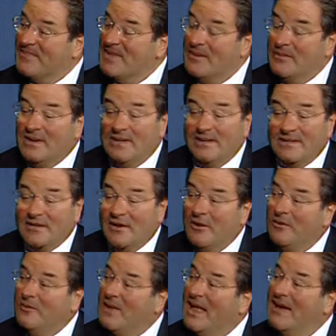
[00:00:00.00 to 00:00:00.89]

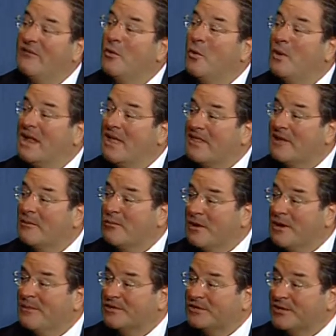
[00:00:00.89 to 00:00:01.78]
Well, everyone I think
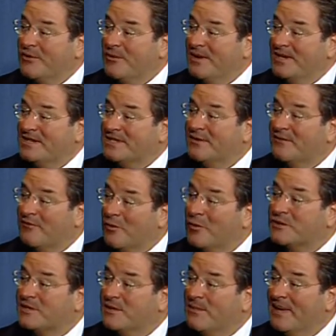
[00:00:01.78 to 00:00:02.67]
pretty much agrees that the
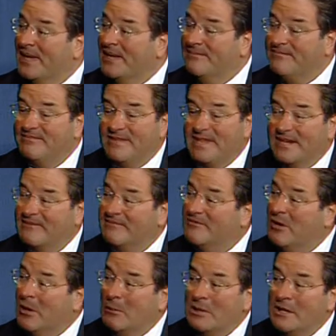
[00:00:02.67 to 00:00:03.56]
first debate that,
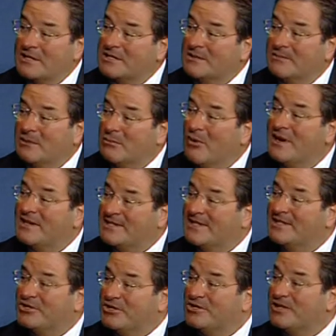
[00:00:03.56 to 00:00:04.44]
God bless him, the
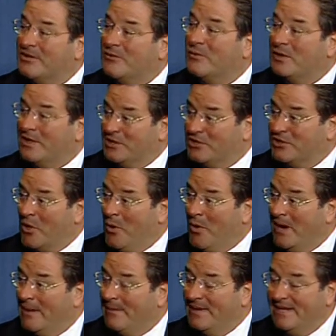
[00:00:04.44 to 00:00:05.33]
president just didn't really show
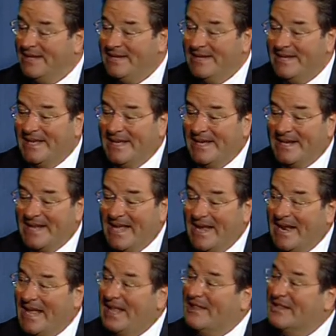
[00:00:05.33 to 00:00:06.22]
up. And
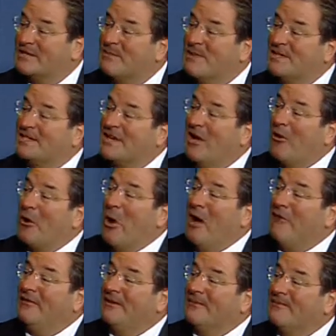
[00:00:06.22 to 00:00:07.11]
this may sound
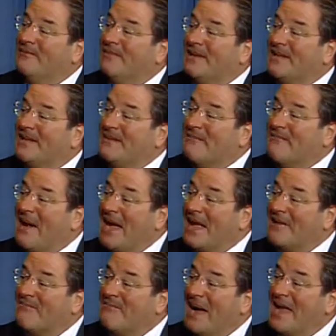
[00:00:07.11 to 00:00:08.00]
awful, but in
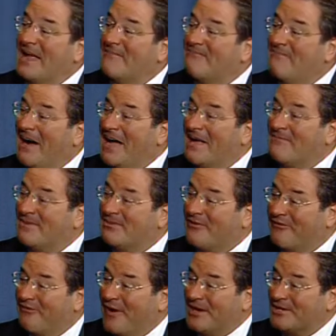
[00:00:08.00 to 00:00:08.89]
my
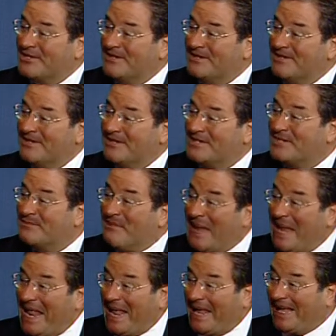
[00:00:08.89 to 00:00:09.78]
profession,
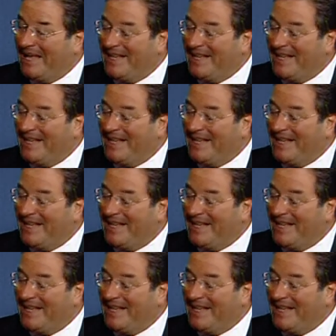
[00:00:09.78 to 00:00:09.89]
spinning,